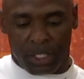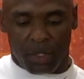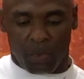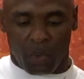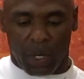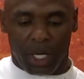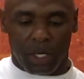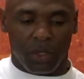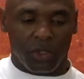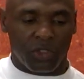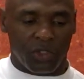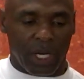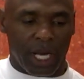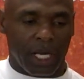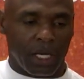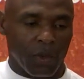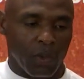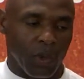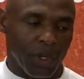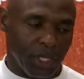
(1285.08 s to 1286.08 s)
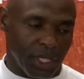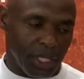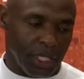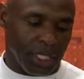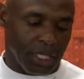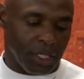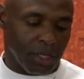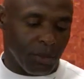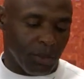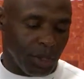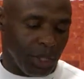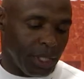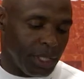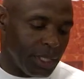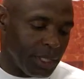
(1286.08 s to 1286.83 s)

you're right on track of where you need to be,